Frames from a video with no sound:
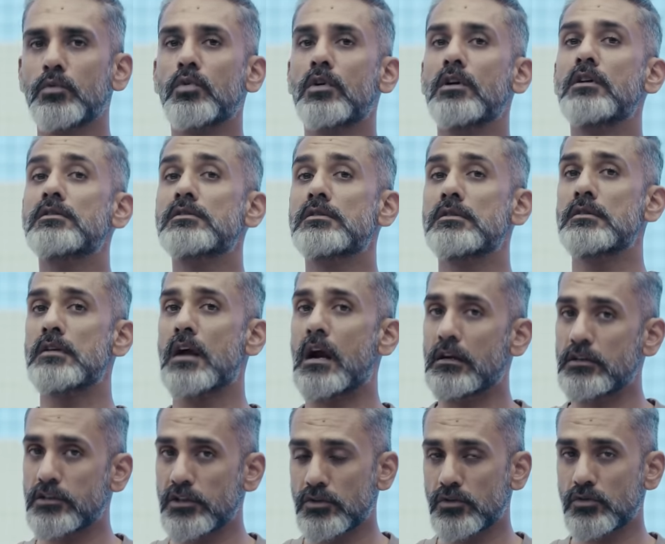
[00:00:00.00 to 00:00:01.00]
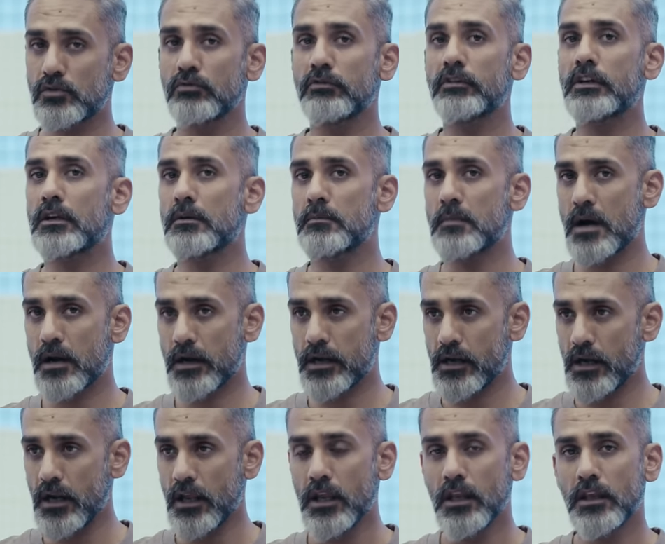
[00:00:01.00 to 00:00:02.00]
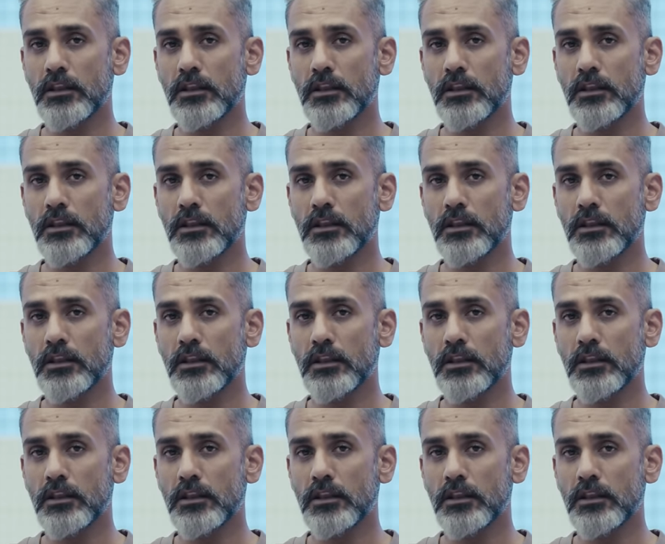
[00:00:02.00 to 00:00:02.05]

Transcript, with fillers: world's largest two-wheeler market,